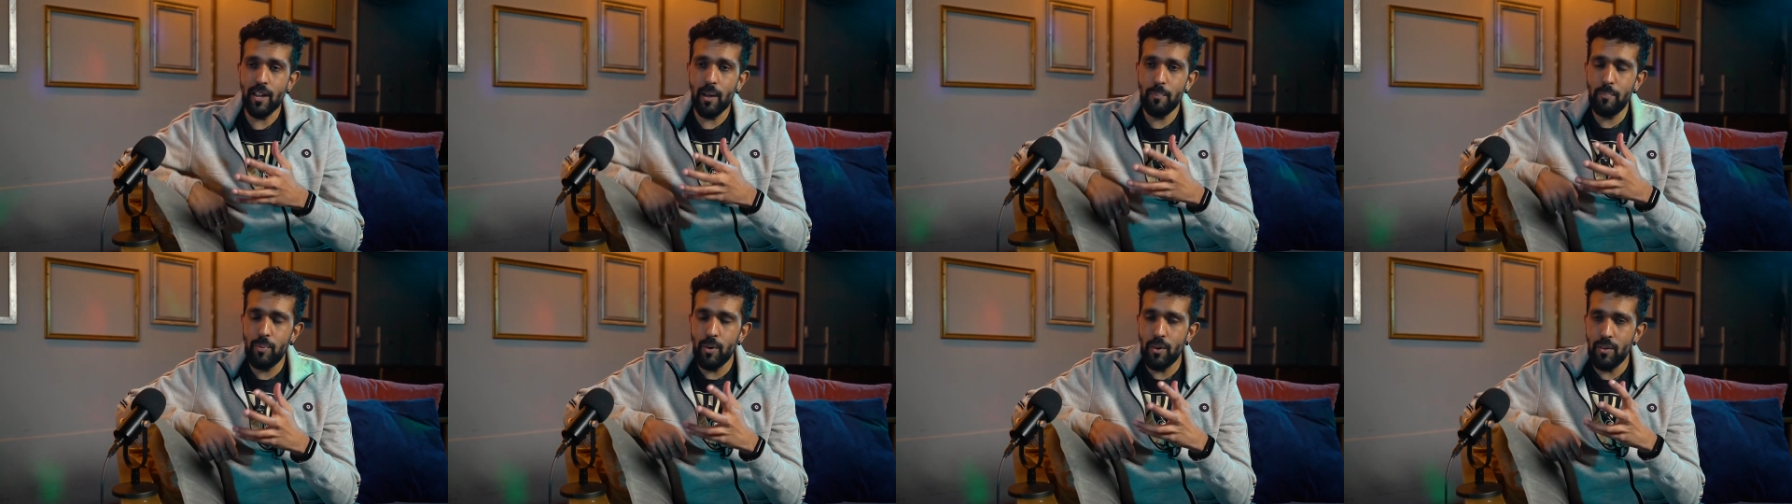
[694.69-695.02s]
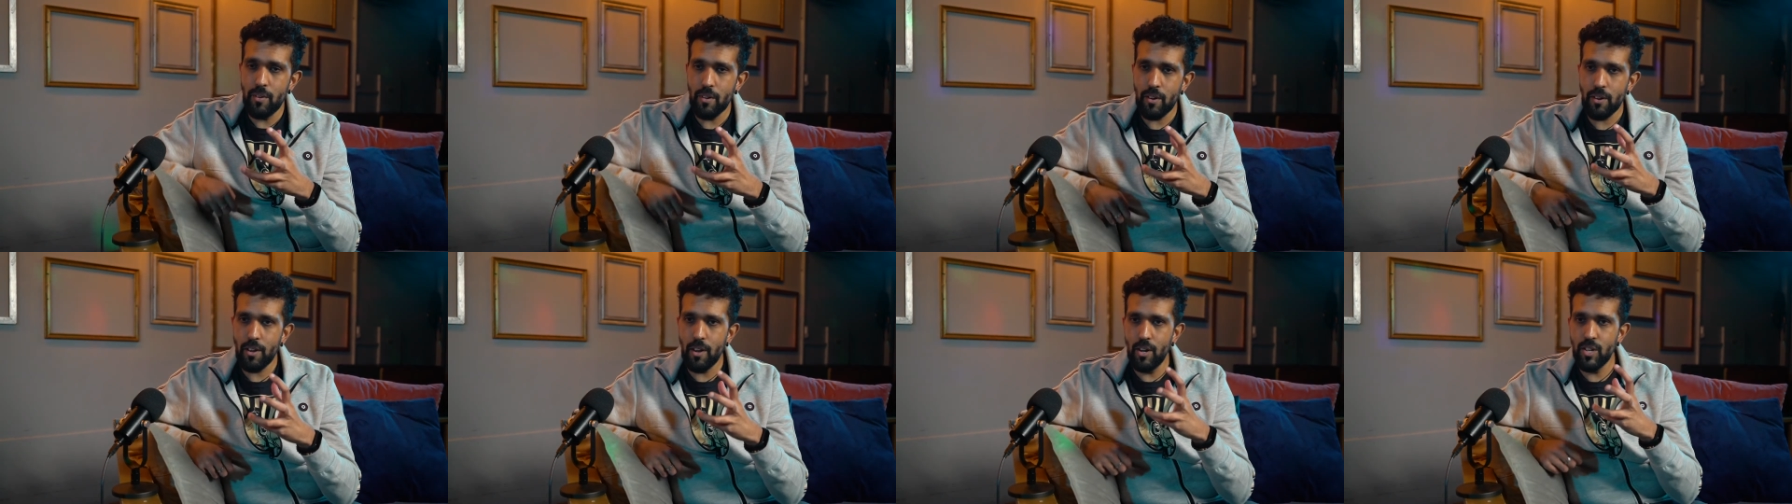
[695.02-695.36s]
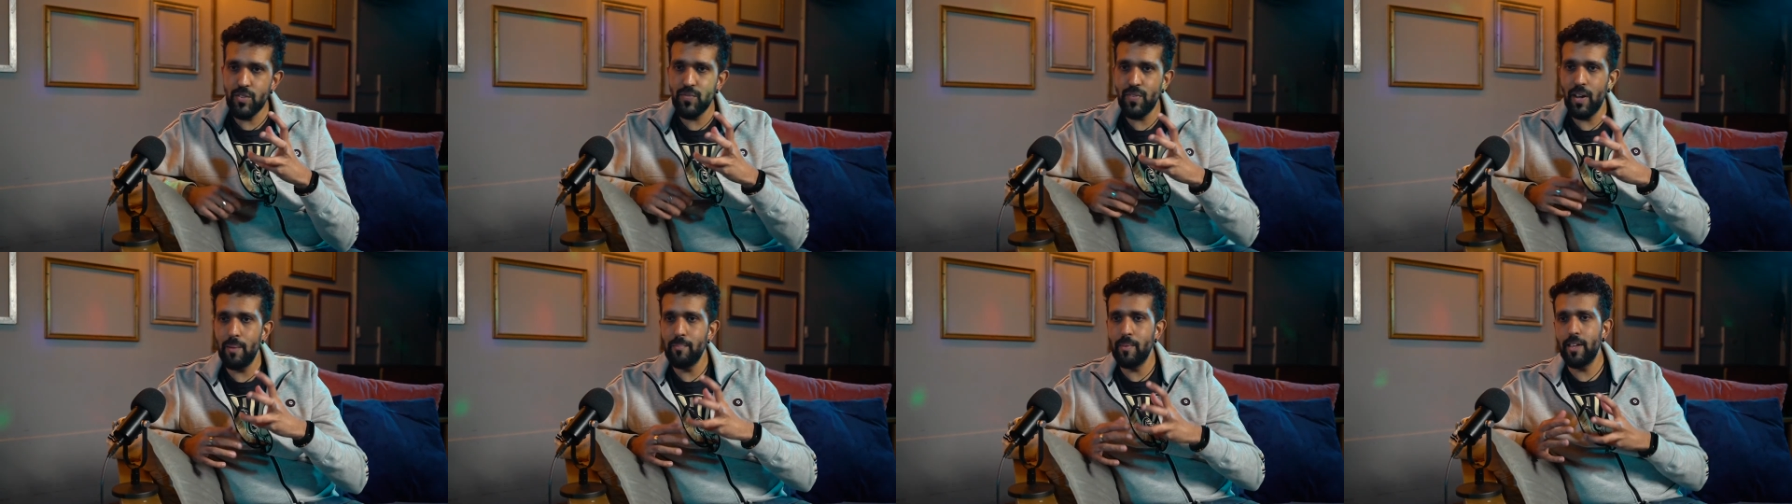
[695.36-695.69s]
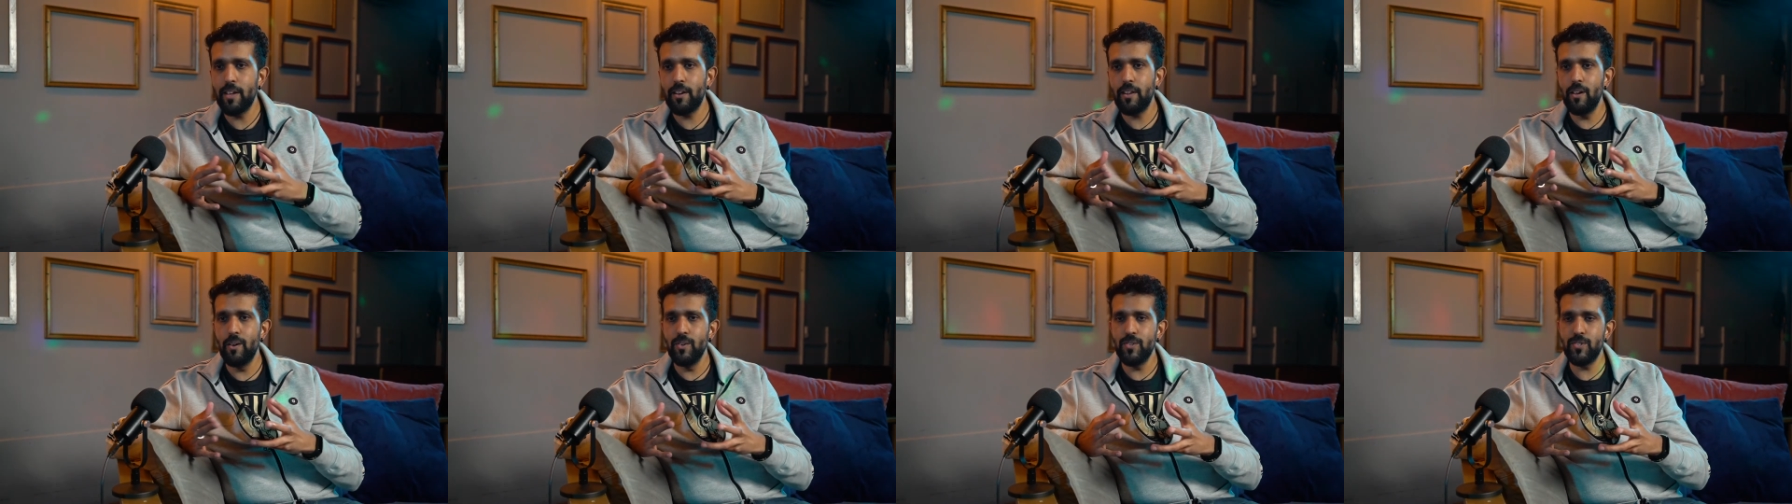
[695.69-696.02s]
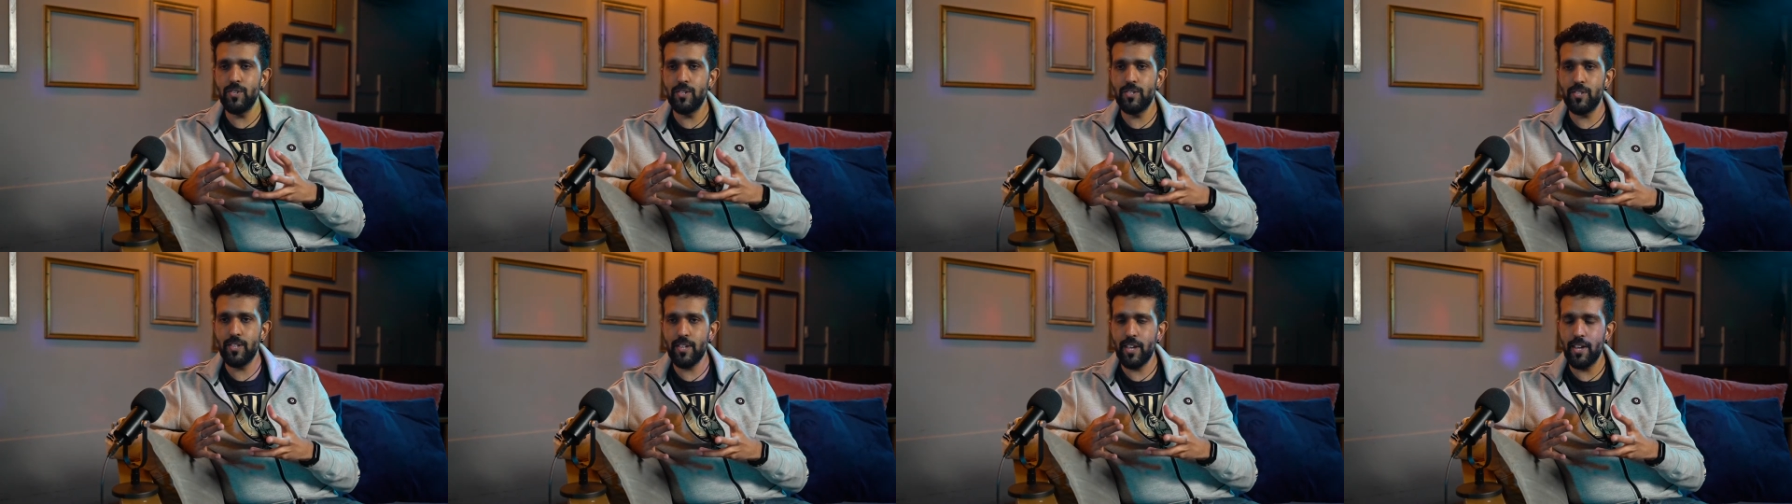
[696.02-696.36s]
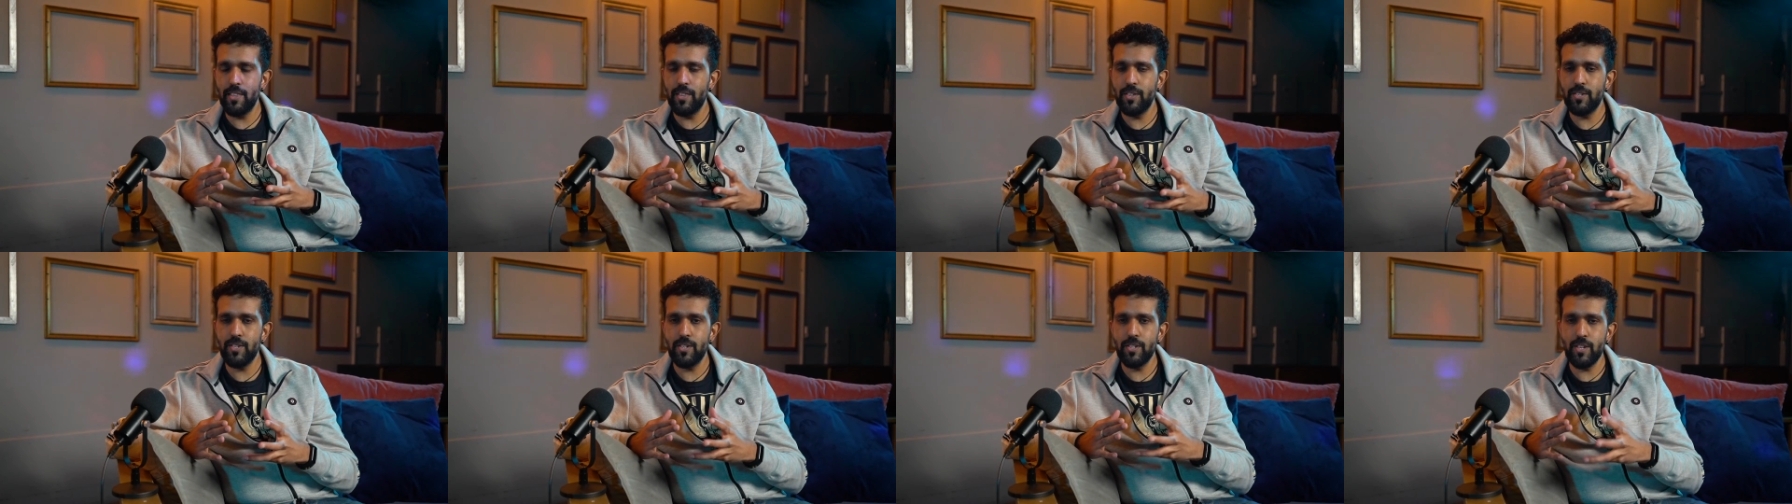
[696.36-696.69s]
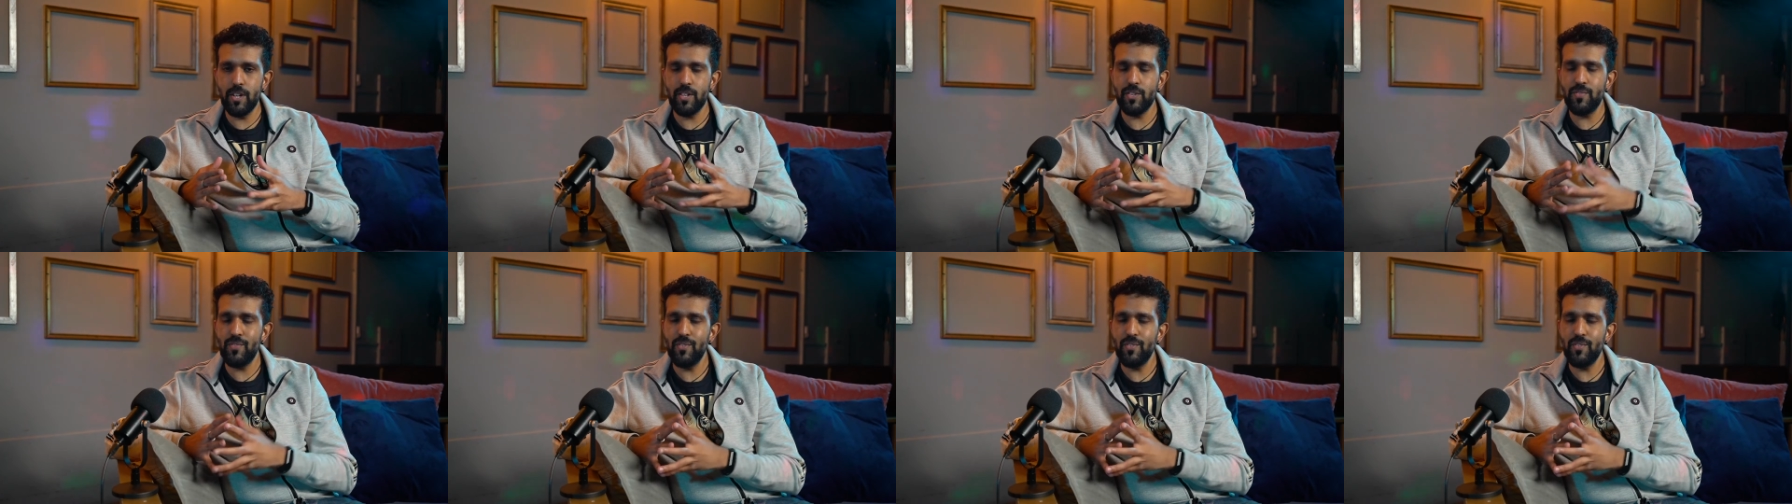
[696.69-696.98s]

I put close family closer together to the dance